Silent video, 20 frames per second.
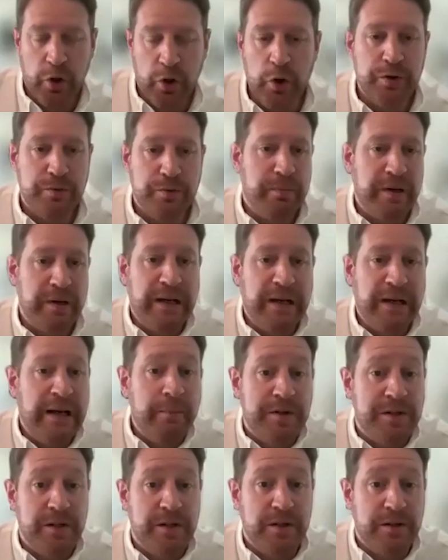could be
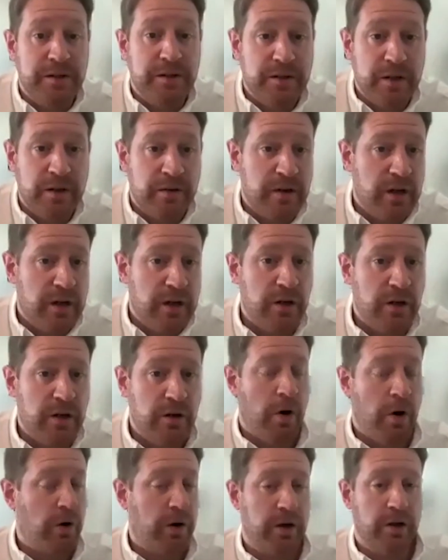limited in the EU
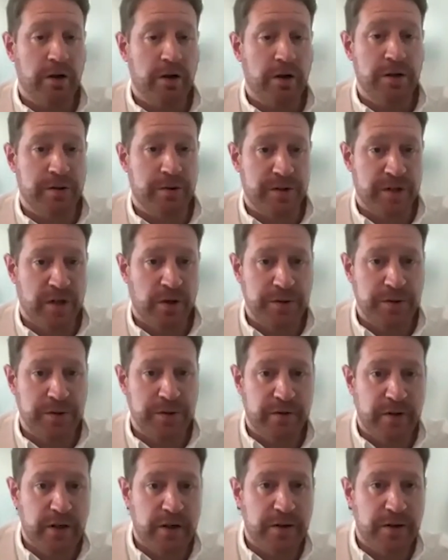market as a result
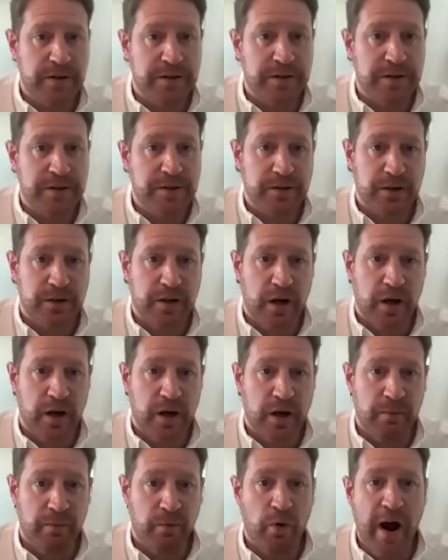of these
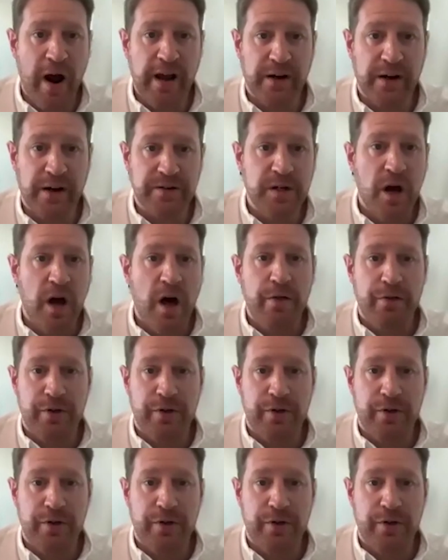regs.